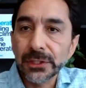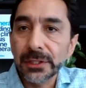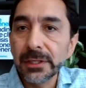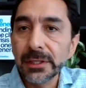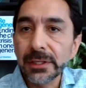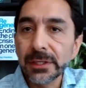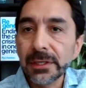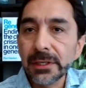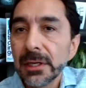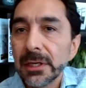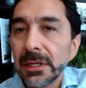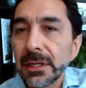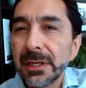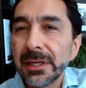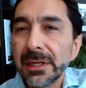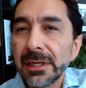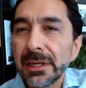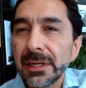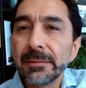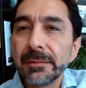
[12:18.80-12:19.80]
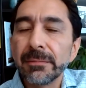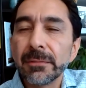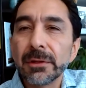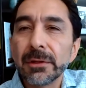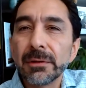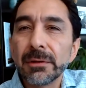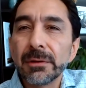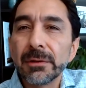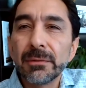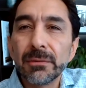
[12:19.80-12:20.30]
here
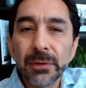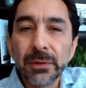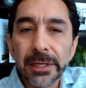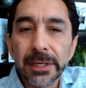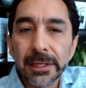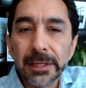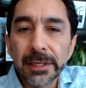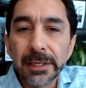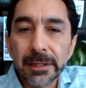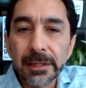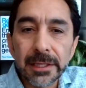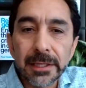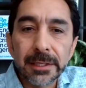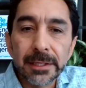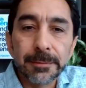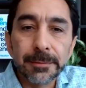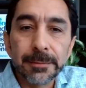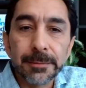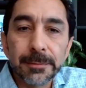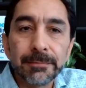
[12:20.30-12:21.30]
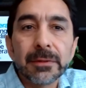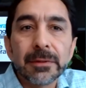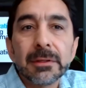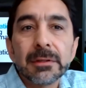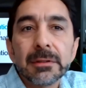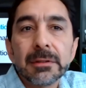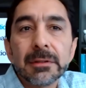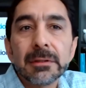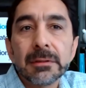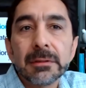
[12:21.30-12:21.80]
with
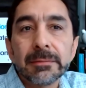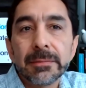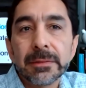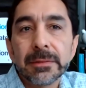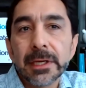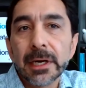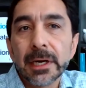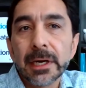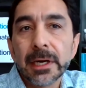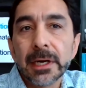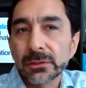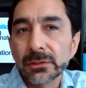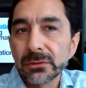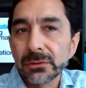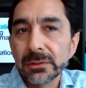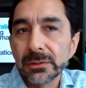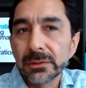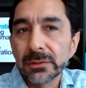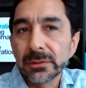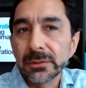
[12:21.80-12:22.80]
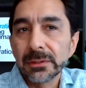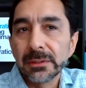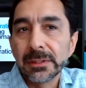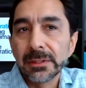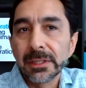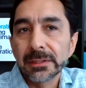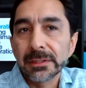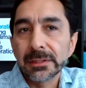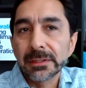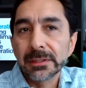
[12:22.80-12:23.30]
Dr.
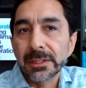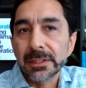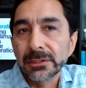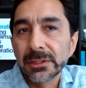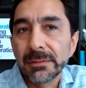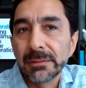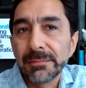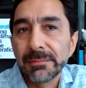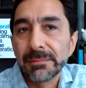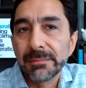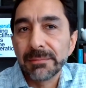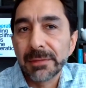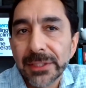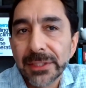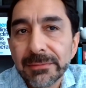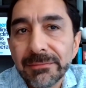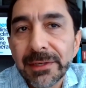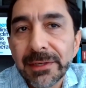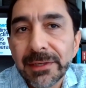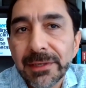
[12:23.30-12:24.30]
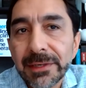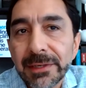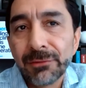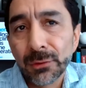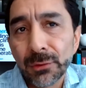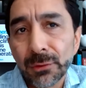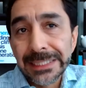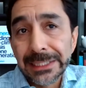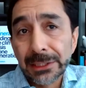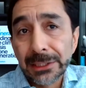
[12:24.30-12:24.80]
Natasha
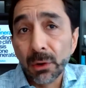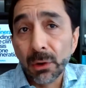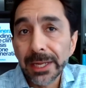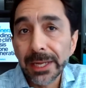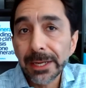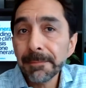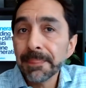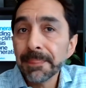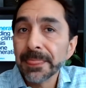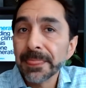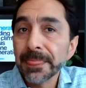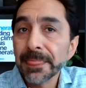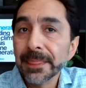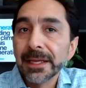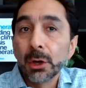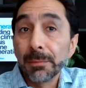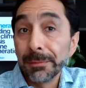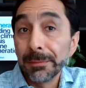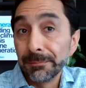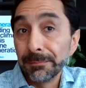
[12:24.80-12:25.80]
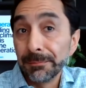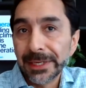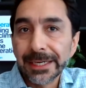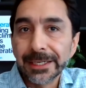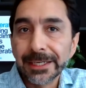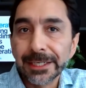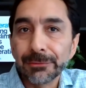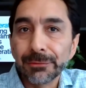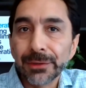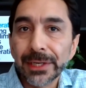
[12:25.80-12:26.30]
Mavro-Nicola, hope
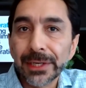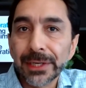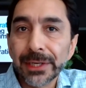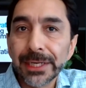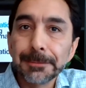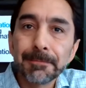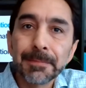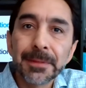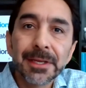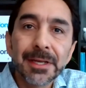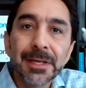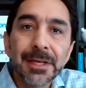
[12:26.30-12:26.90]
I'm getting it right,